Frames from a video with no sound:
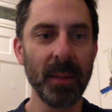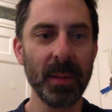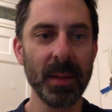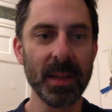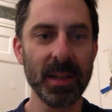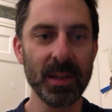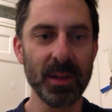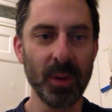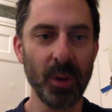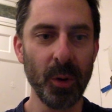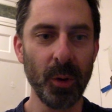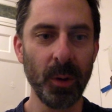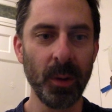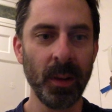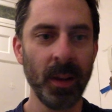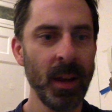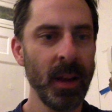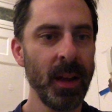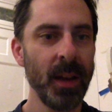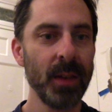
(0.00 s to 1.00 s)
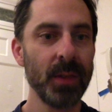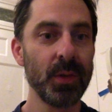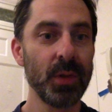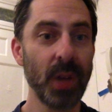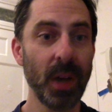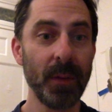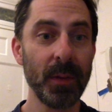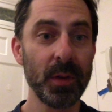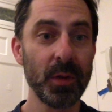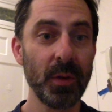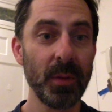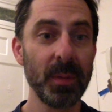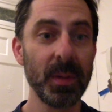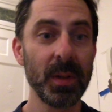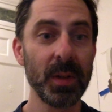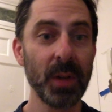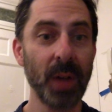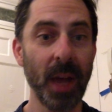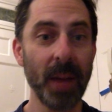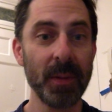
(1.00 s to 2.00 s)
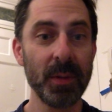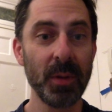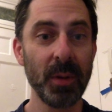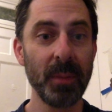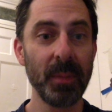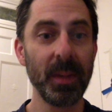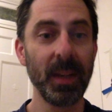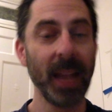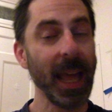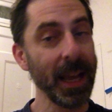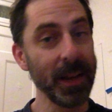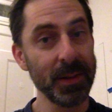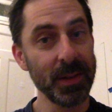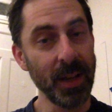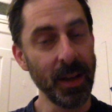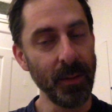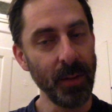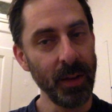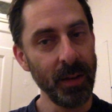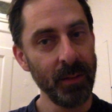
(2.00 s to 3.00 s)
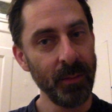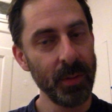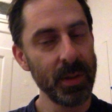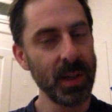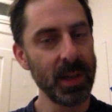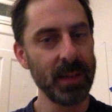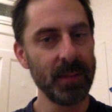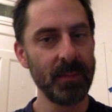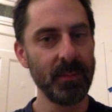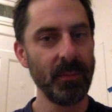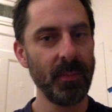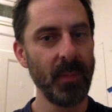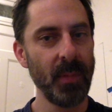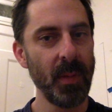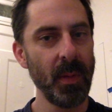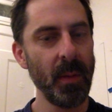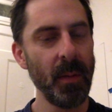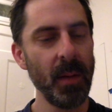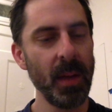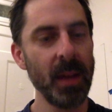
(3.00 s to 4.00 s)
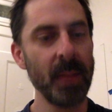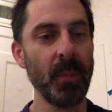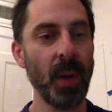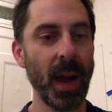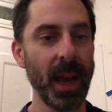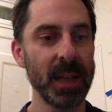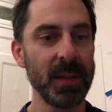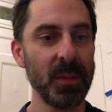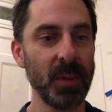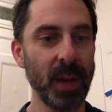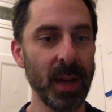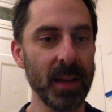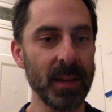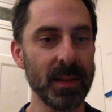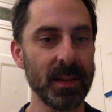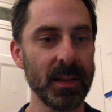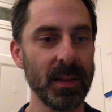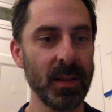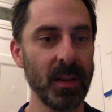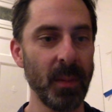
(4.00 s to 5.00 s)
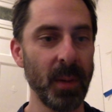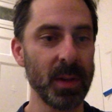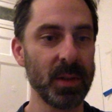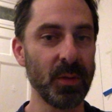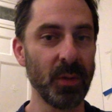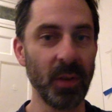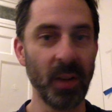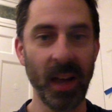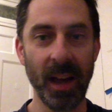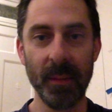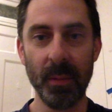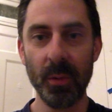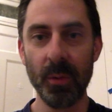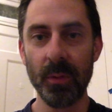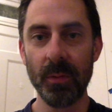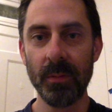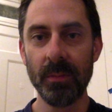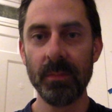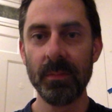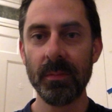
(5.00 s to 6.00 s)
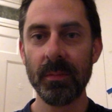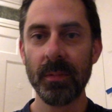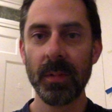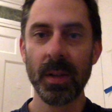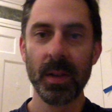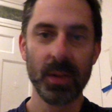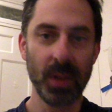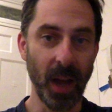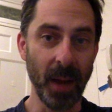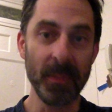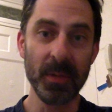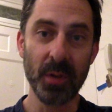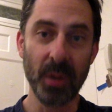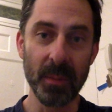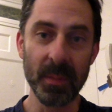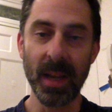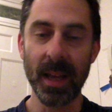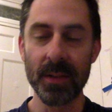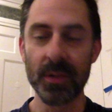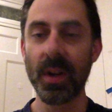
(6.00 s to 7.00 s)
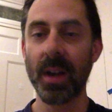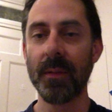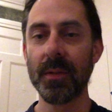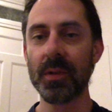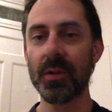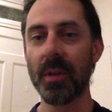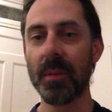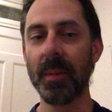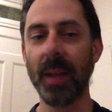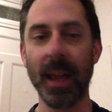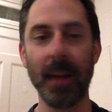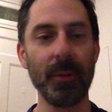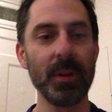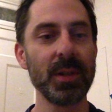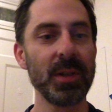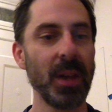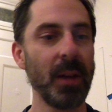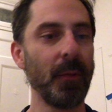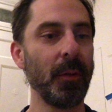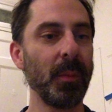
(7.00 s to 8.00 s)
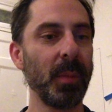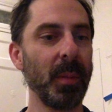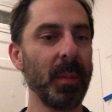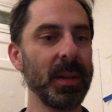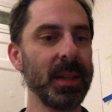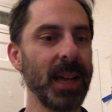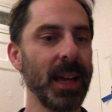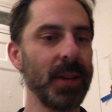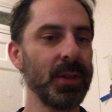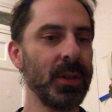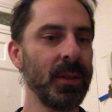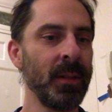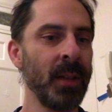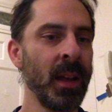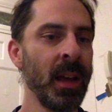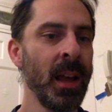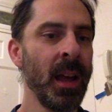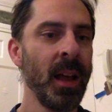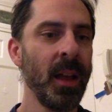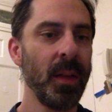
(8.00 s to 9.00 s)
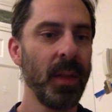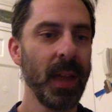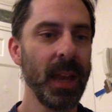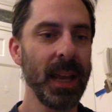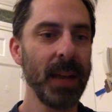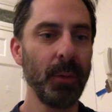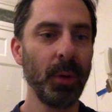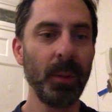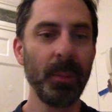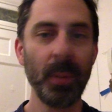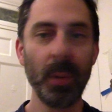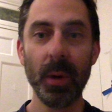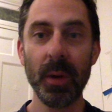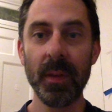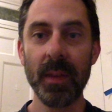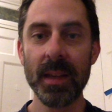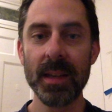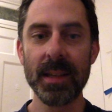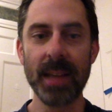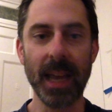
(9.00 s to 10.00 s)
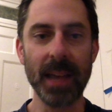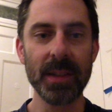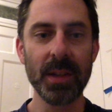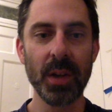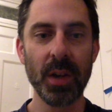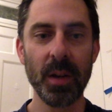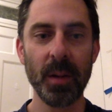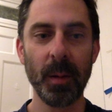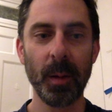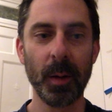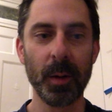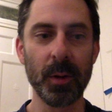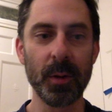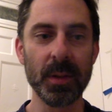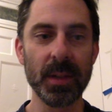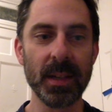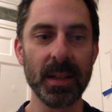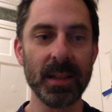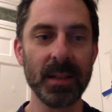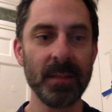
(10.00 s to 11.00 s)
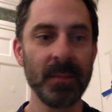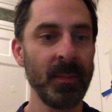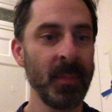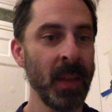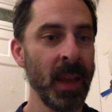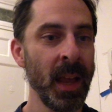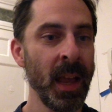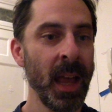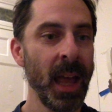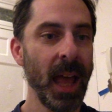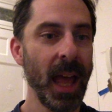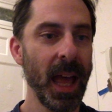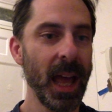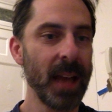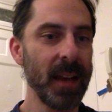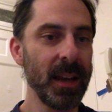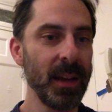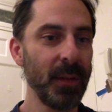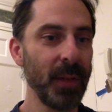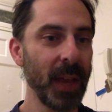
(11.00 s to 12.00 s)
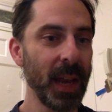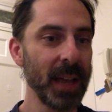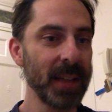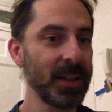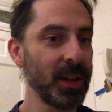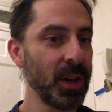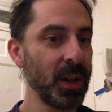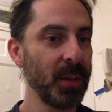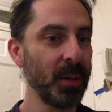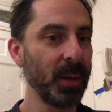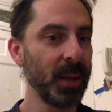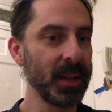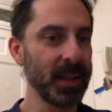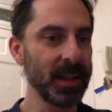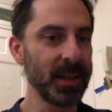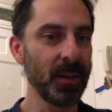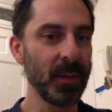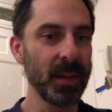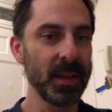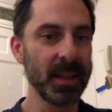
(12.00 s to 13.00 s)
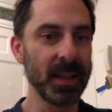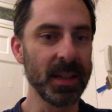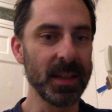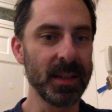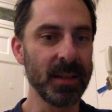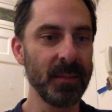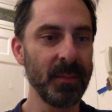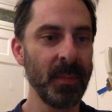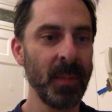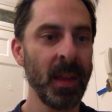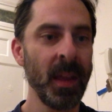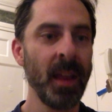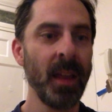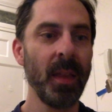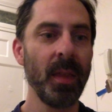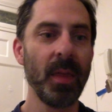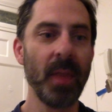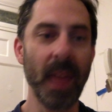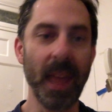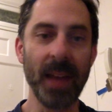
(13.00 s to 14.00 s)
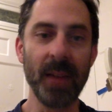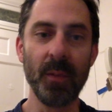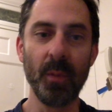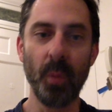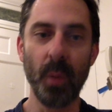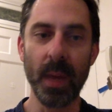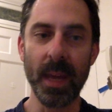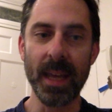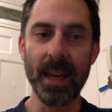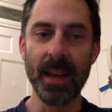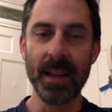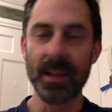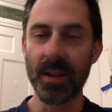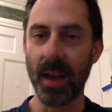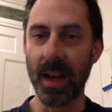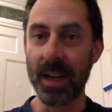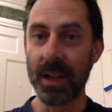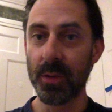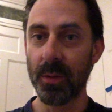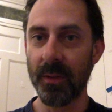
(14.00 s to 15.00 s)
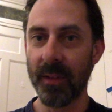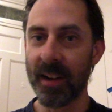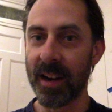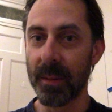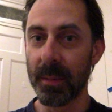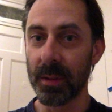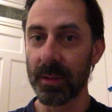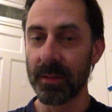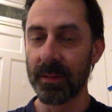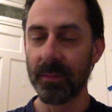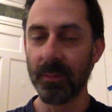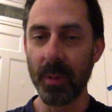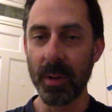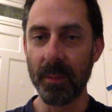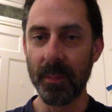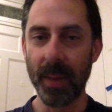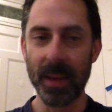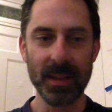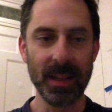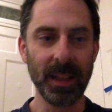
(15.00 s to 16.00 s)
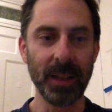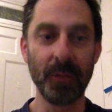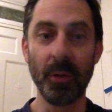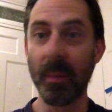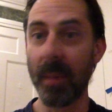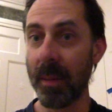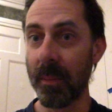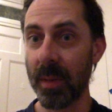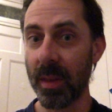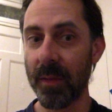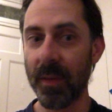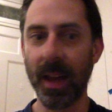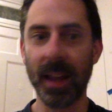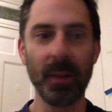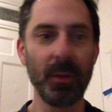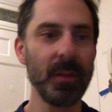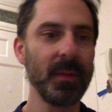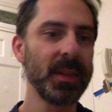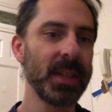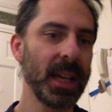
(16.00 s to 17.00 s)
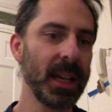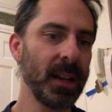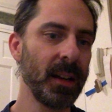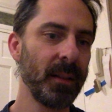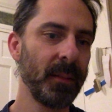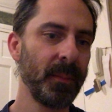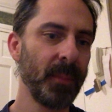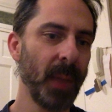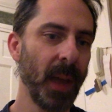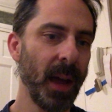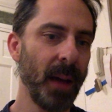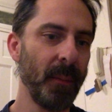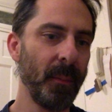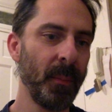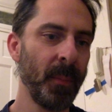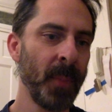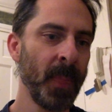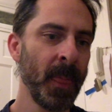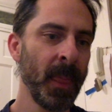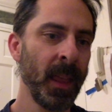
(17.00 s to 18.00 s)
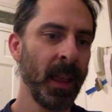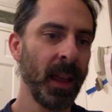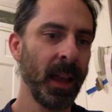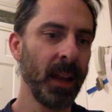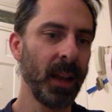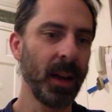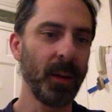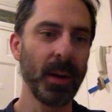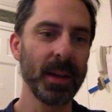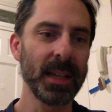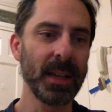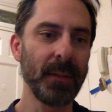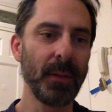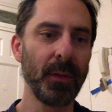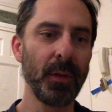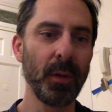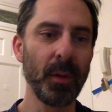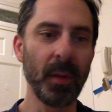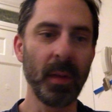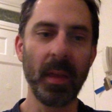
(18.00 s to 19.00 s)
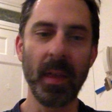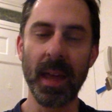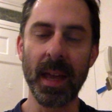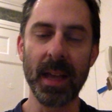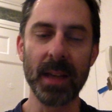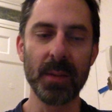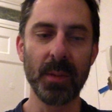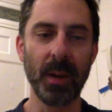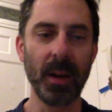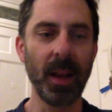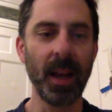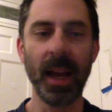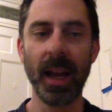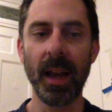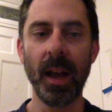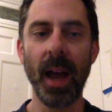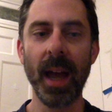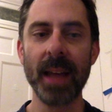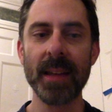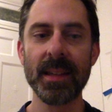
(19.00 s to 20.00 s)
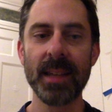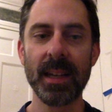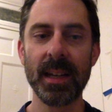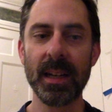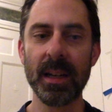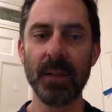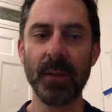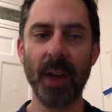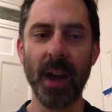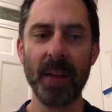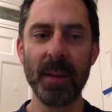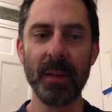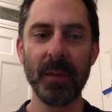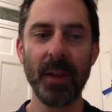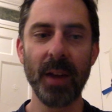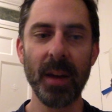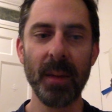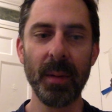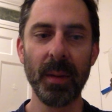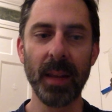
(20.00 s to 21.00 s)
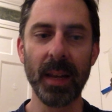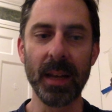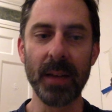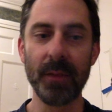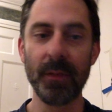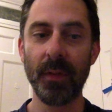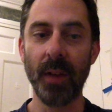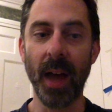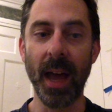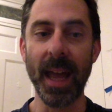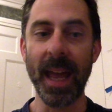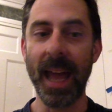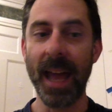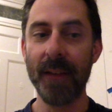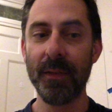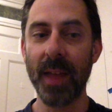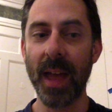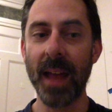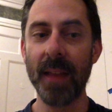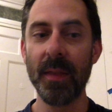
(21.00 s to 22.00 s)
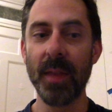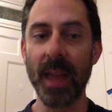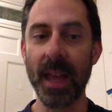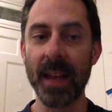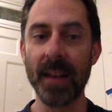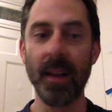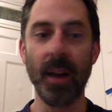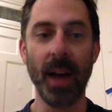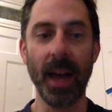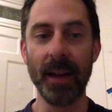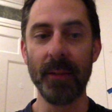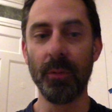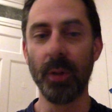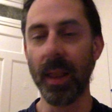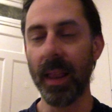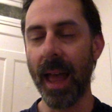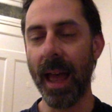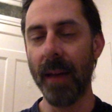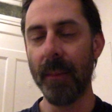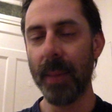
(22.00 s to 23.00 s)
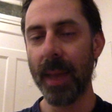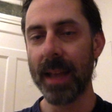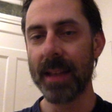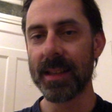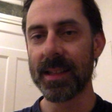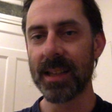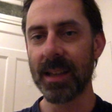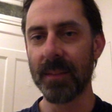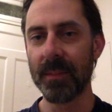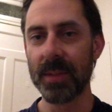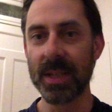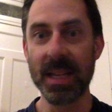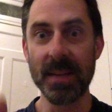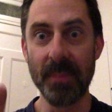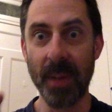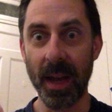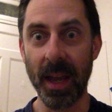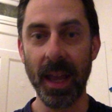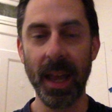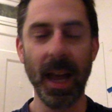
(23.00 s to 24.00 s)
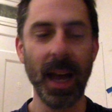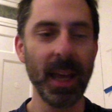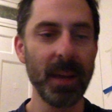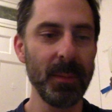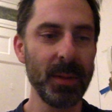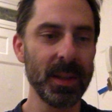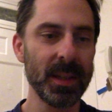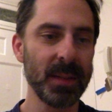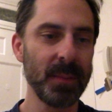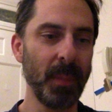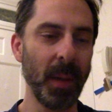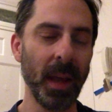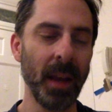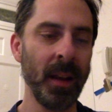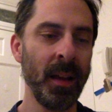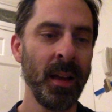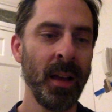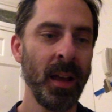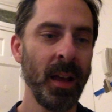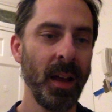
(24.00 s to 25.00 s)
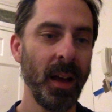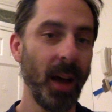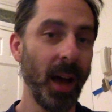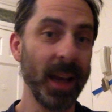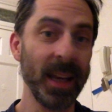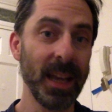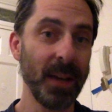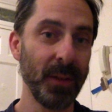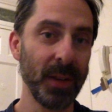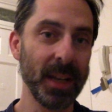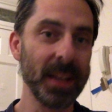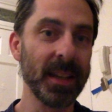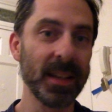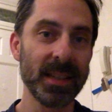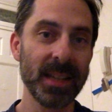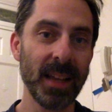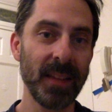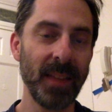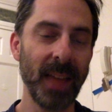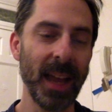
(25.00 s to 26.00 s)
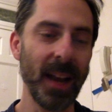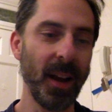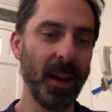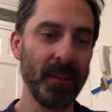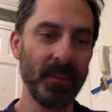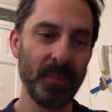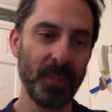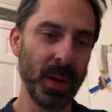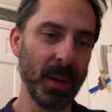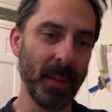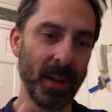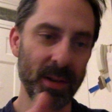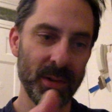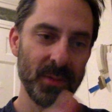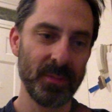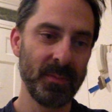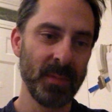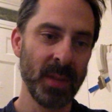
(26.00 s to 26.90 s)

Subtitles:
install JavaScript TypeScript lang server, which is, in my experience, the most reliable TypeScript and JavaScript language server implementation, then it will put this executable on your system. And if that executable exists on the system, then we assign it to a variable. We basically remember the fact that we've seen it. Likewise, I have a few other things where I can set an environment variable, and if I have that, then I will append some debugging arguments, but I never need to set that. I pretty much